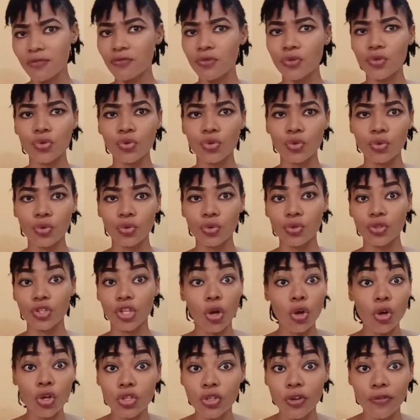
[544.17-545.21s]
even know the
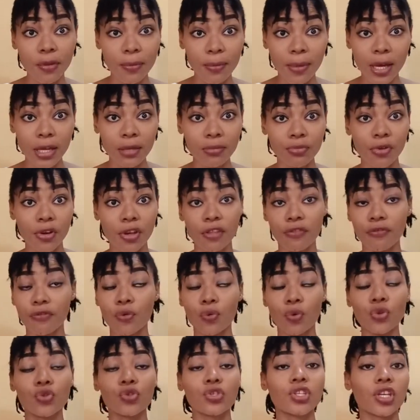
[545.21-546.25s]
cause of the bad breath if you
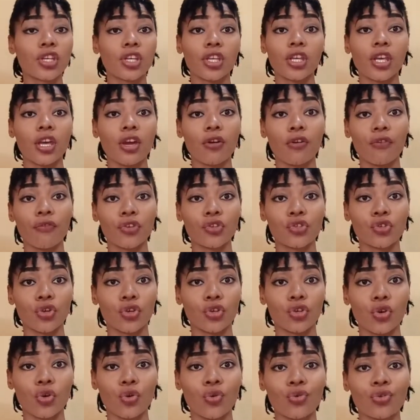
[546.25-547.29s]
want to take care of it
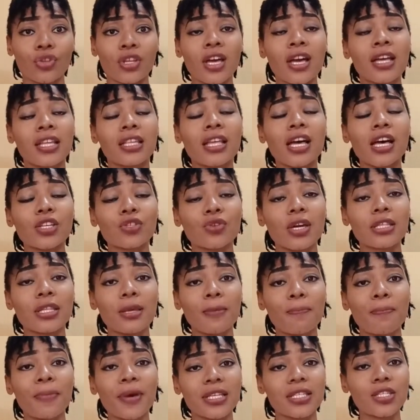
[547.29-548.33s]
on your own. That's why
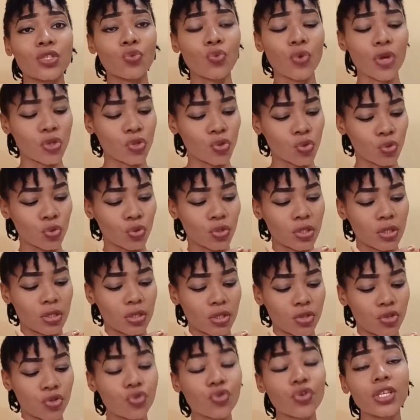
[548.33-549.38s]
the best way to
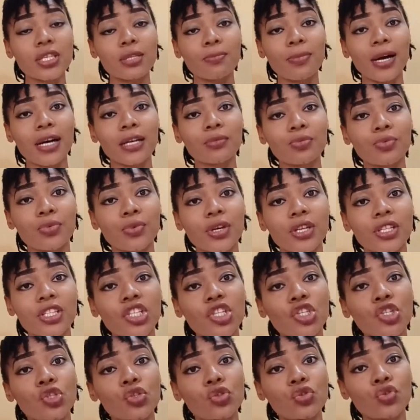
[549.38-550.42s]
treat bad breath
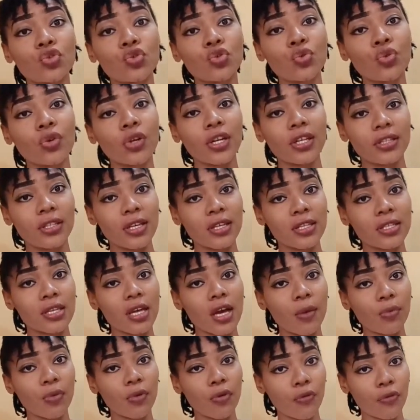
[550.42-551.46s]
is through a
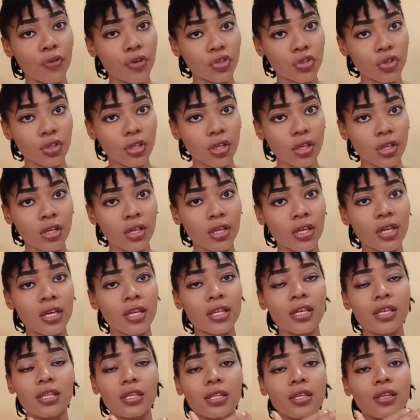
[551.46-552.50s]
dental professional.
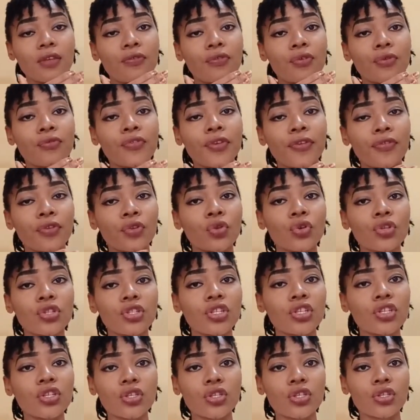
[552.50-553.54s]
If you
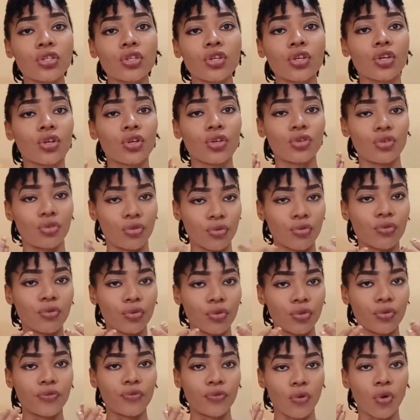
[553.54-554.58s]
notice
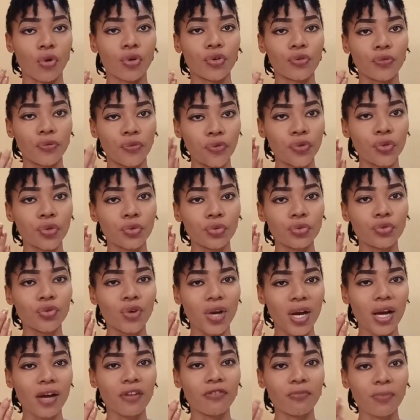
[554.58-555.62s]
you feel you
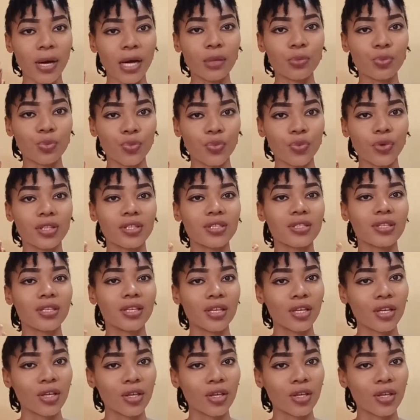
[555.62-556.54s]
have bad breath,